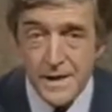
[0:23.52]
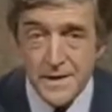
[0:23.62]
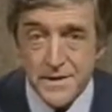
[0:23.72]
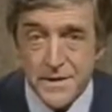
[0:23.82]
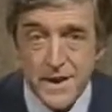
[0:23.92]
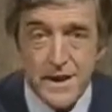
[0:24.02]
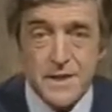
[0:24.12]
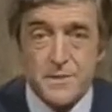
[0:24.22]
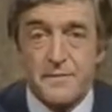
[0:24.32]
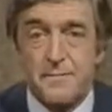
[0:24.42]
Today
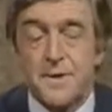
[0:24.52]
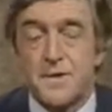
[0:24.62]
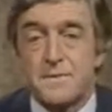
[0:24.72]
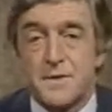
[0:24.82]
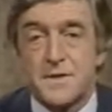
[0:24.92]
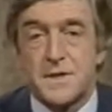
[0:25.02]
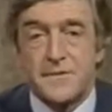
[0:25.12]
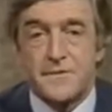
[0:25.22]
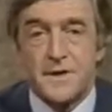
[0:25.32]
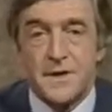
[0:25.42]
he's one of Britain's most
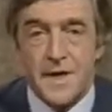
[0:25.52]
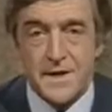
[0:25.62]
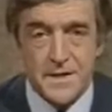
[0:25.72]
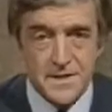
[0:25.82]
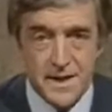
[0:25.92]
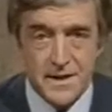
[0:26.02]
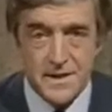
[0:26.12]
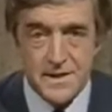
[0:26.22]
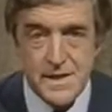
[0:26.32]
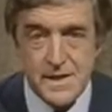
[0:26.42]
gifted
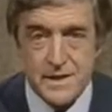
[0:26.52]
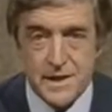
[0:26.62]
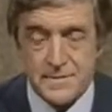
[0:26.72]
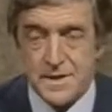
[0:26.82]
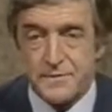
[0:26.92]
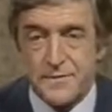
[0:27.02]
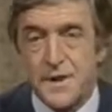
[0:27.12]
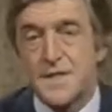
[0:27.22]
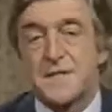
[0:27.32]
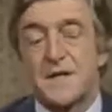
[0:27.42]
entertainers. He is Mr.
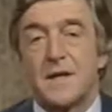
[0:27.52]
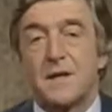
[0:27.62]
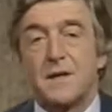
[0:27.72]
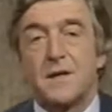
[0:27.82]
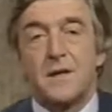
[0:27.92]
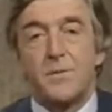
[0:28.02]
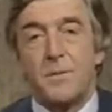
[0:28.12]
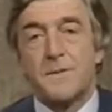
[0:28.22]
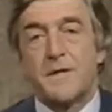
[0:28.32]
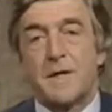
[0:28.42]
Freddie Starr, and
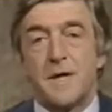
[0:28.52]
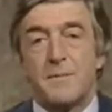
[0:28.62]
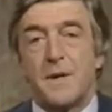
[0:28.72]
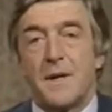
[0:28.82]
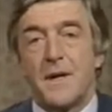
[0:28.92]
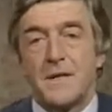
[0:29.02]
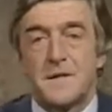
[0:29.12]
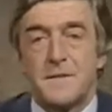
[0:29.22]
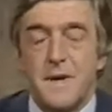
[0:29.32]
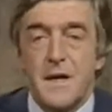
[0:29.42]
we'll be seeing him
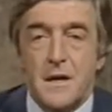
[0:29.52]
later.